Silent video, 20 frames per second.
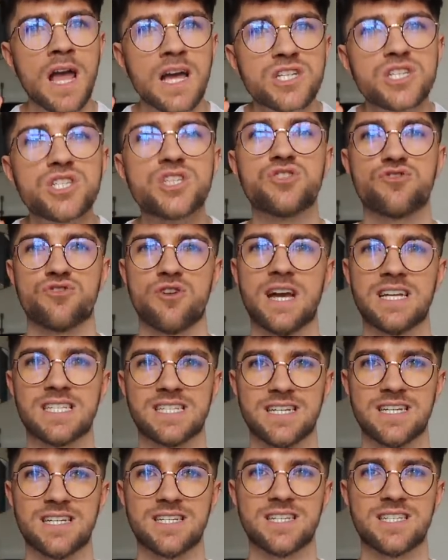
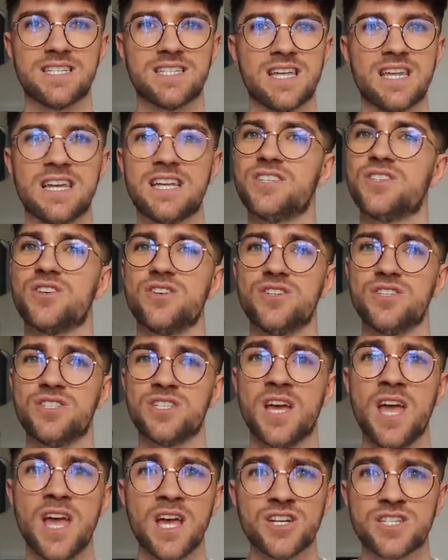stressless than it
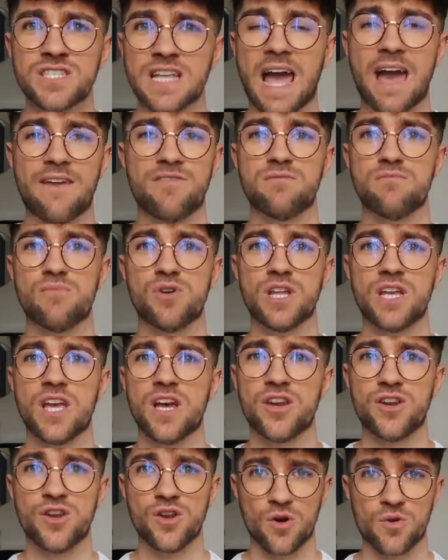does just having money
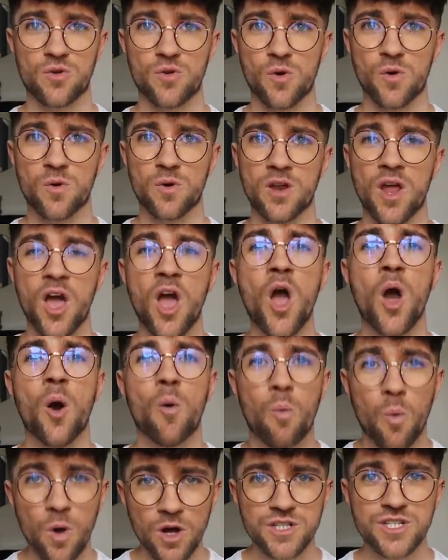and not knowing
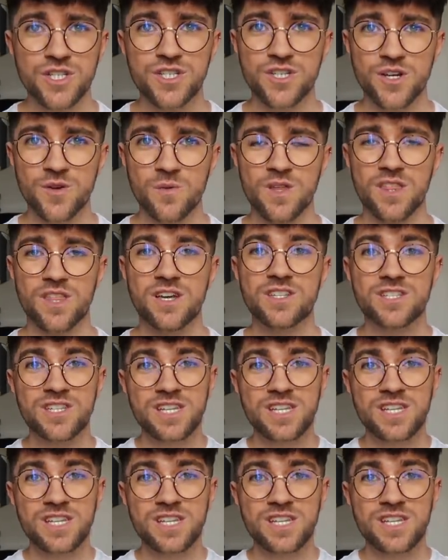what to do with it.